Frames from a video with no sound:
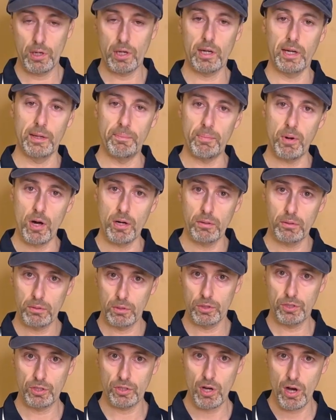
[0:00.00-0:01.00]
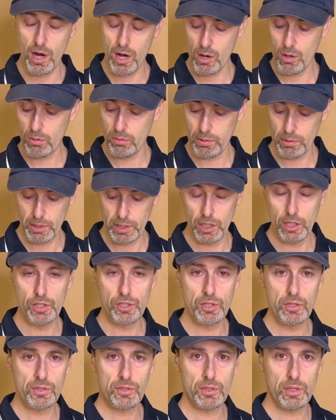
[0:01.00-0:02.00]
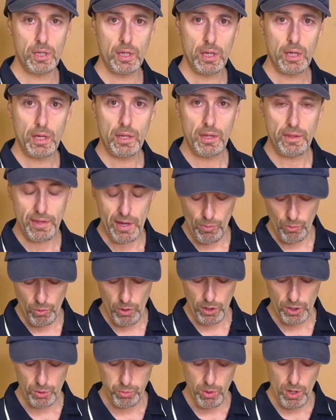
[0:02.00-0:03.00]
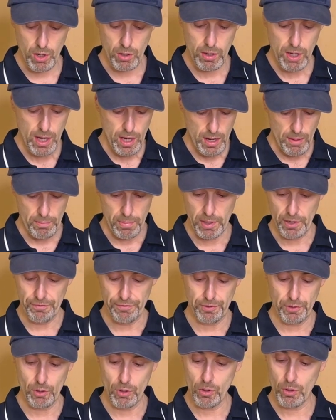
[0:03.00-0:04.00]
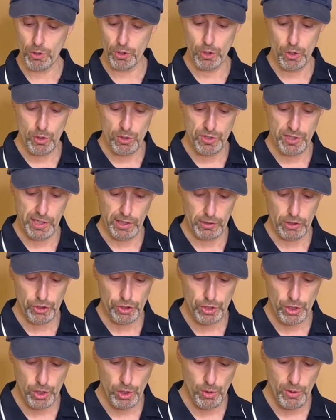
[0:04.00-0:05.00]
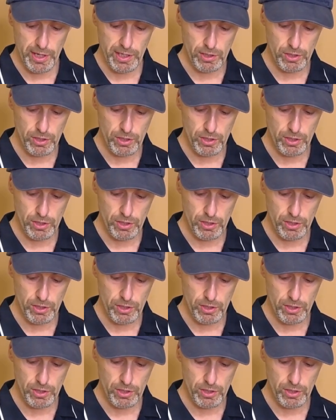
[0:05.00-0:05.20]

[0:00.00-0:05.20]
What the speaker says: clip-on style hinges, that works well. But if you're using the screw-in